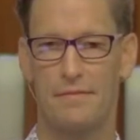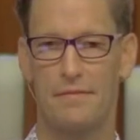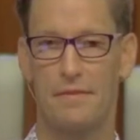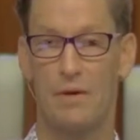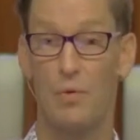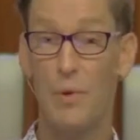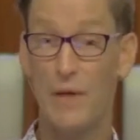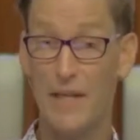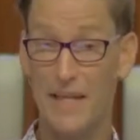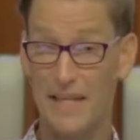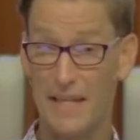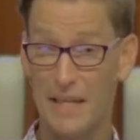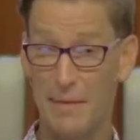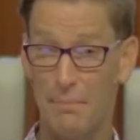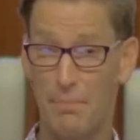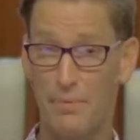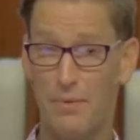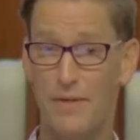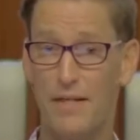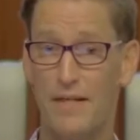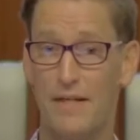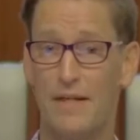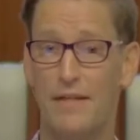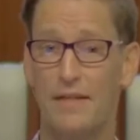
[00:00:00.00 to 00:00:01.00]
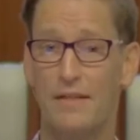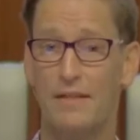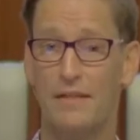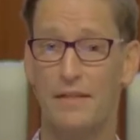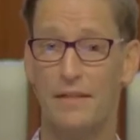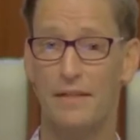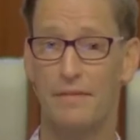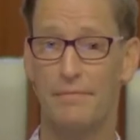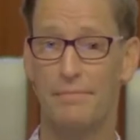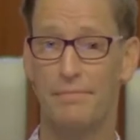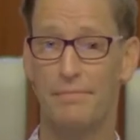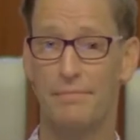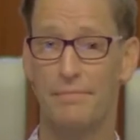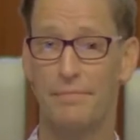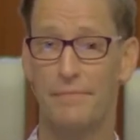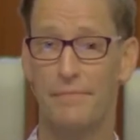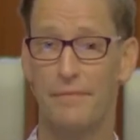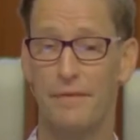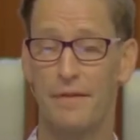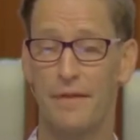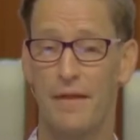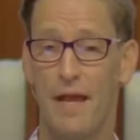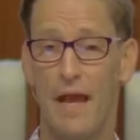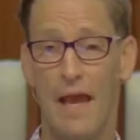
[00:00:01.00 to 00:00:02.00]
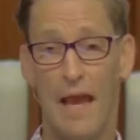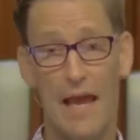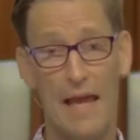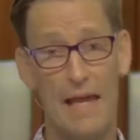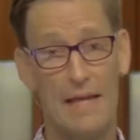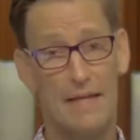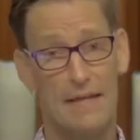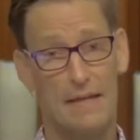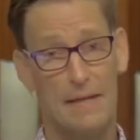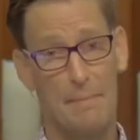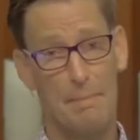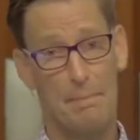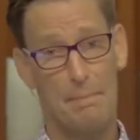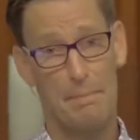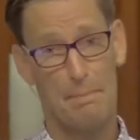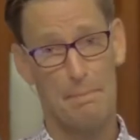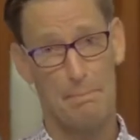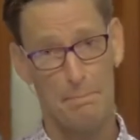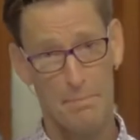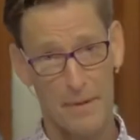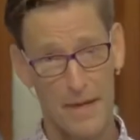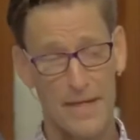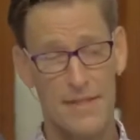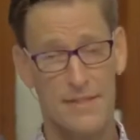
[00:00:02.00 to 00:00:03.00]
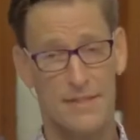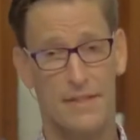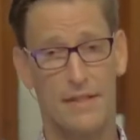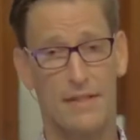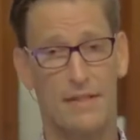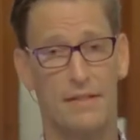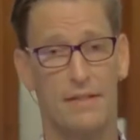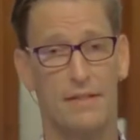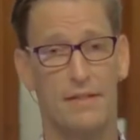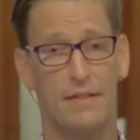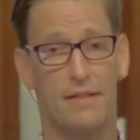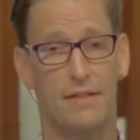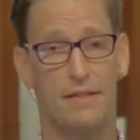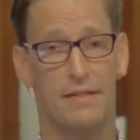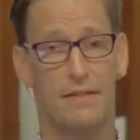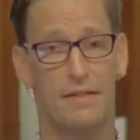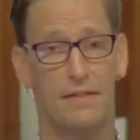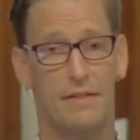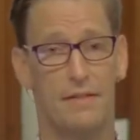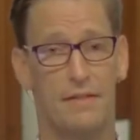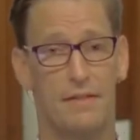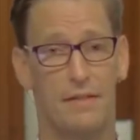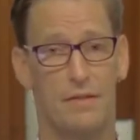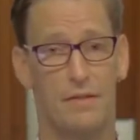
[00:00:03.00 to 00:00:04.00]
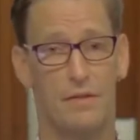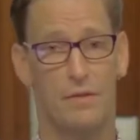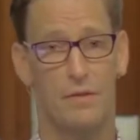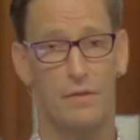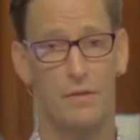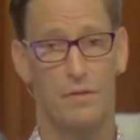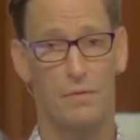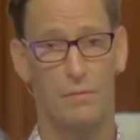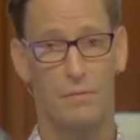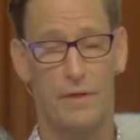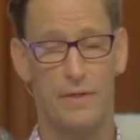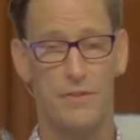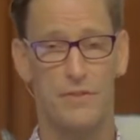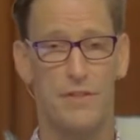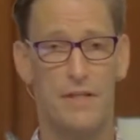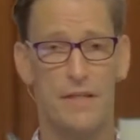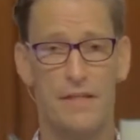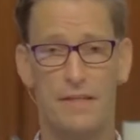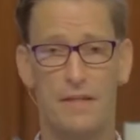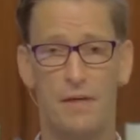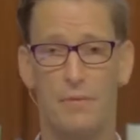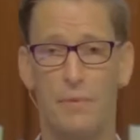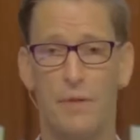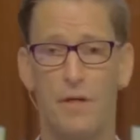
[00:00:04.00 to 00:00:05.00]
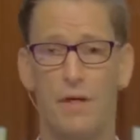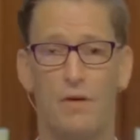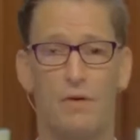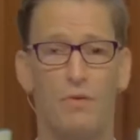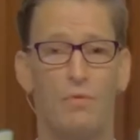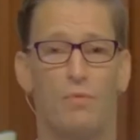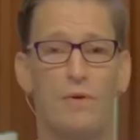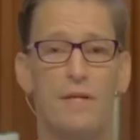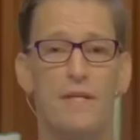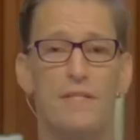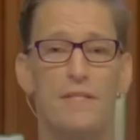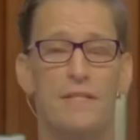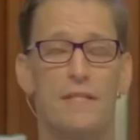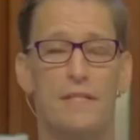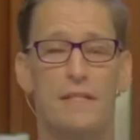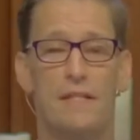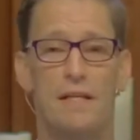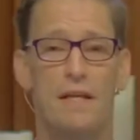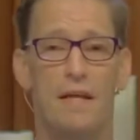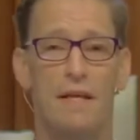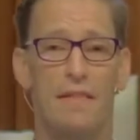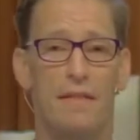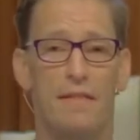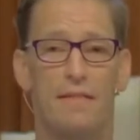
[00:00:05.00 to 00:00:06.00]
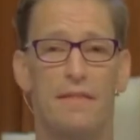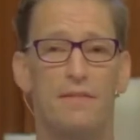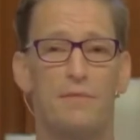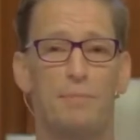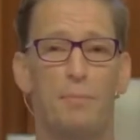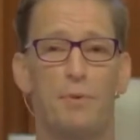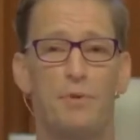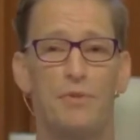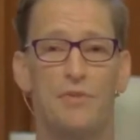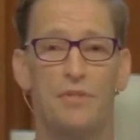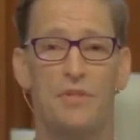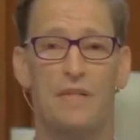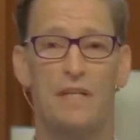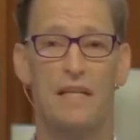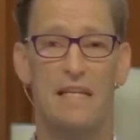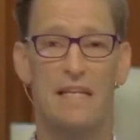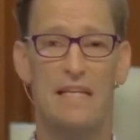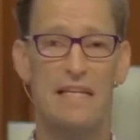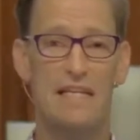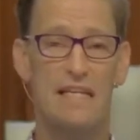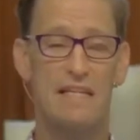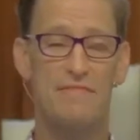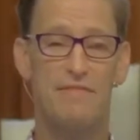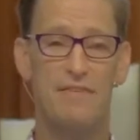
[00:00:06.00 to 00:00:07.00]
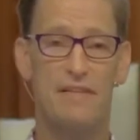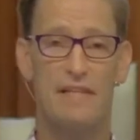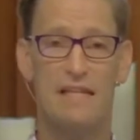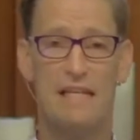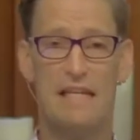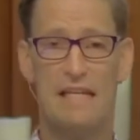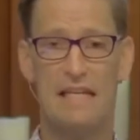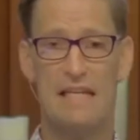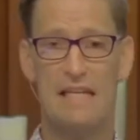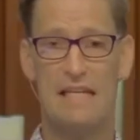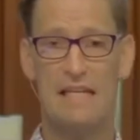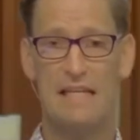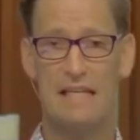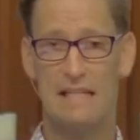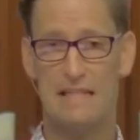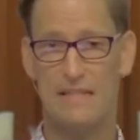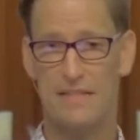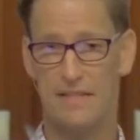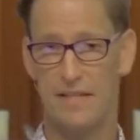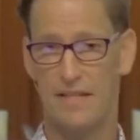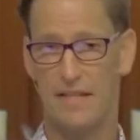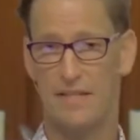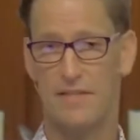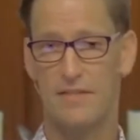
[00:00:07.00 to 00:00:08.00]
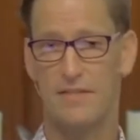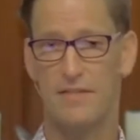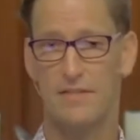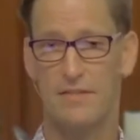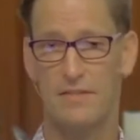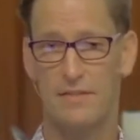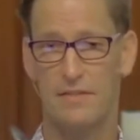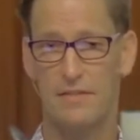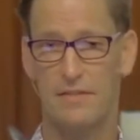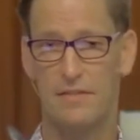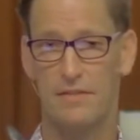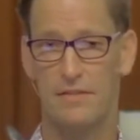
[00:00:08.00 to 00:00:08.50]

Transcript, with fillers: We can get pretty ugly. And basically, we are saying that we are erasing that this person even exists.